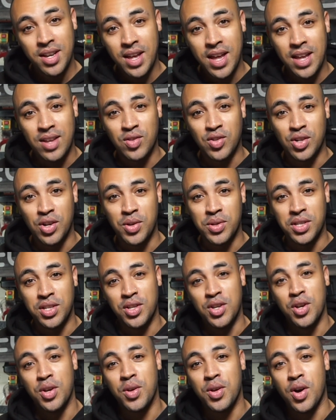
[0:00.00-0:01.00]
introducing
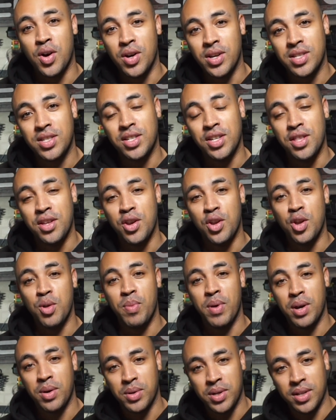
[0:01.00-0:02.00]
you guys to the new
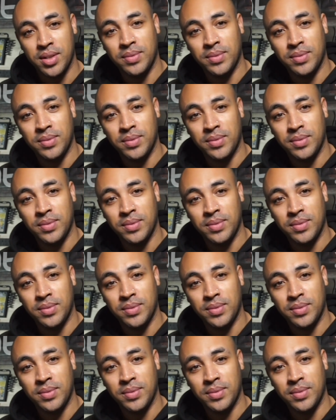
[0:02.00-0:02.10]
build.